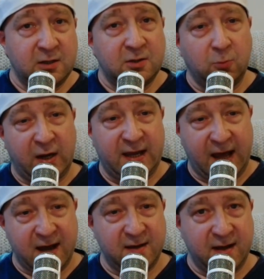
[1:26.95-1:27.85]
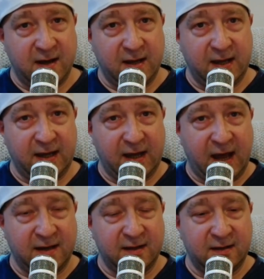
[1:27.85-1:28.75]
the way it
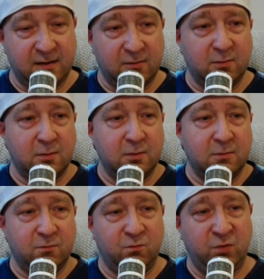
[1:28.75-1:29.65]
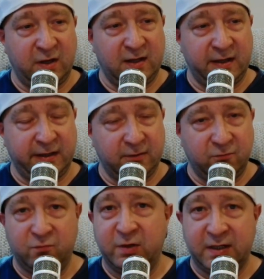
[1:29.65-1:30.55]
ended really,
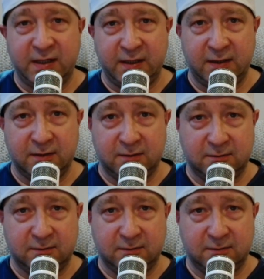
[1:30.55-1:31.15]
really,